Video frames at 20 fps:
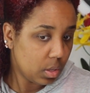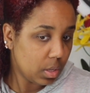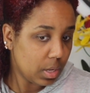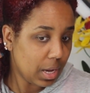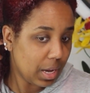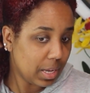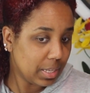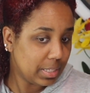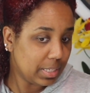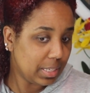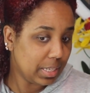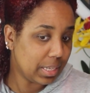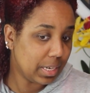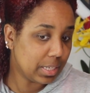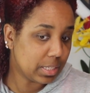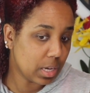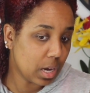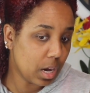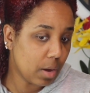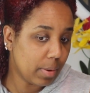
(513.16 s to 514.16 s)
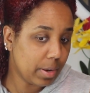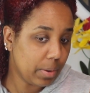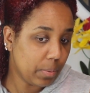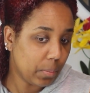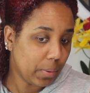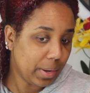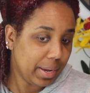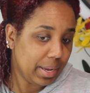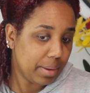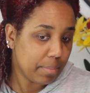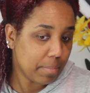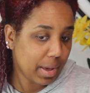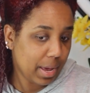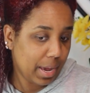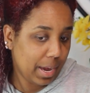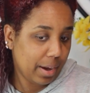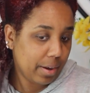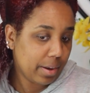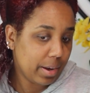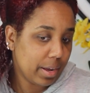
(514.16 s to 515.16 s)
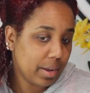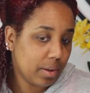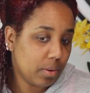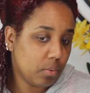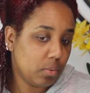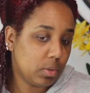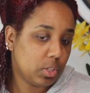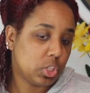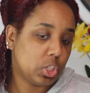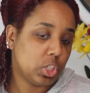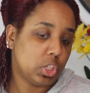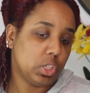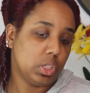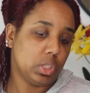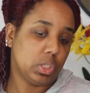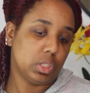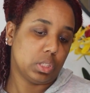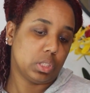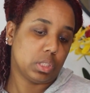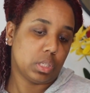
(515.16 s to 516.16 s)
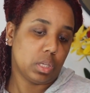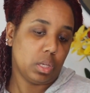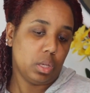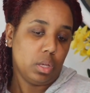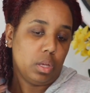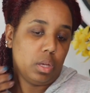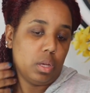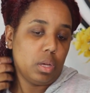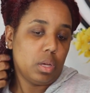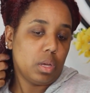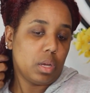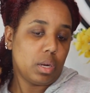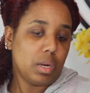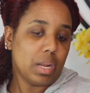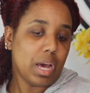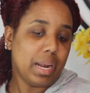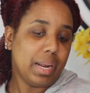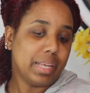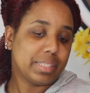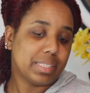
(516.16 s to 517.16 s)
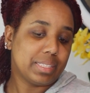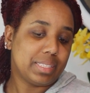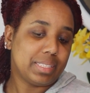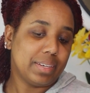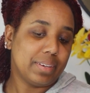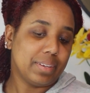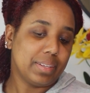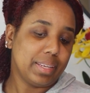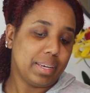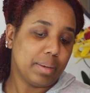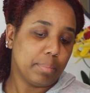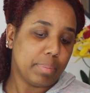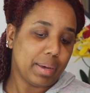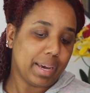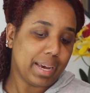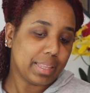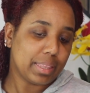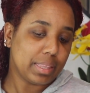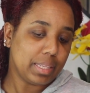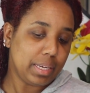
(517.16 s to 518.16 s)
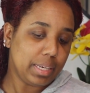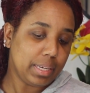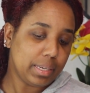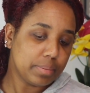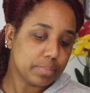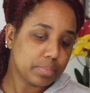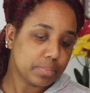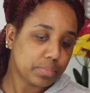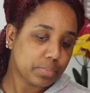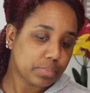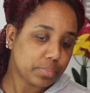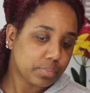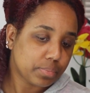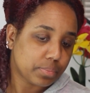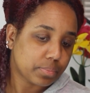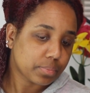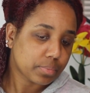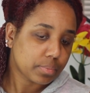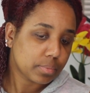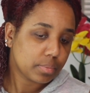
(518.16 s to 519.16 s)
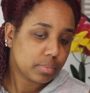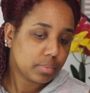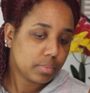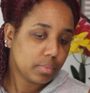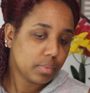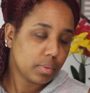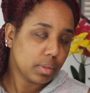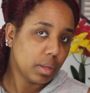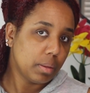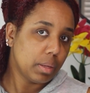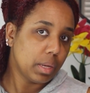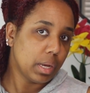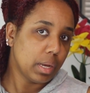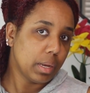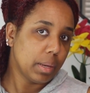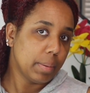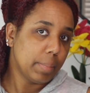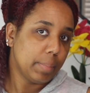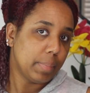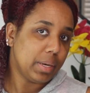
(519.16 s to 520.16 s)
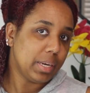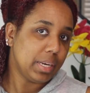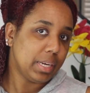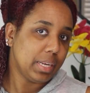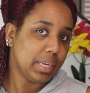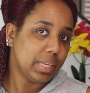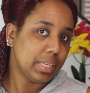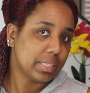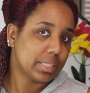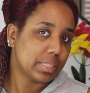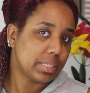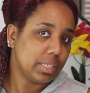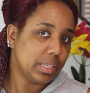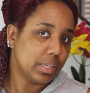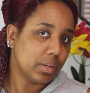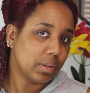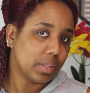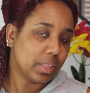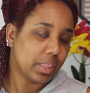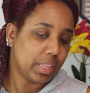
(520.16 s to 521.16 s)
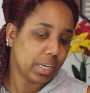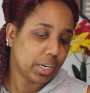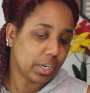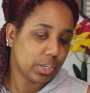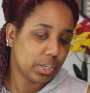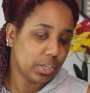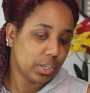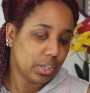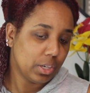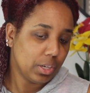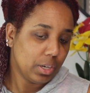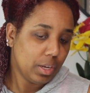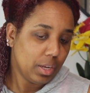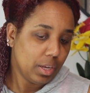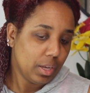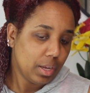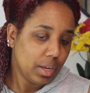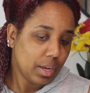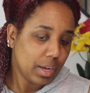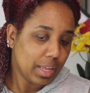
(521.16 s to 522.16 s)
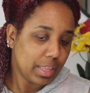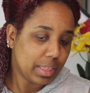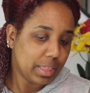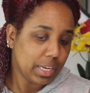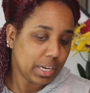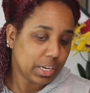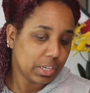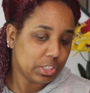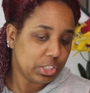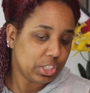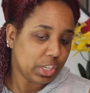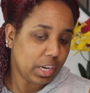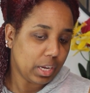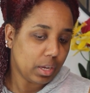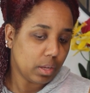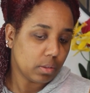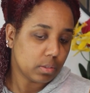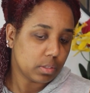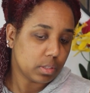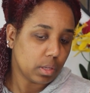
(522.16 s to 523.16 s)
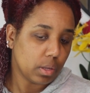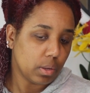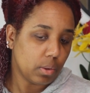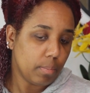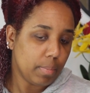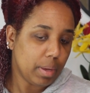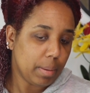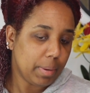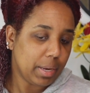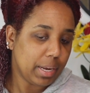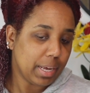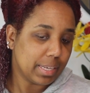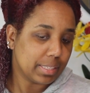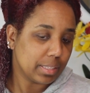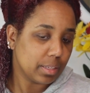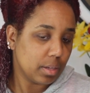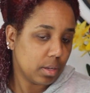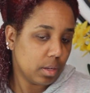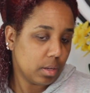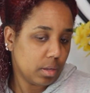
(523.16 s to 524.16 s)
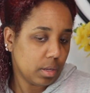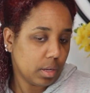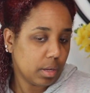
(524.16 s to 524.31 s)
I can see that it's already weighing my hair down, which is not necessarily a bad thing. But it is, you know, a thicker gel, so maybe it has a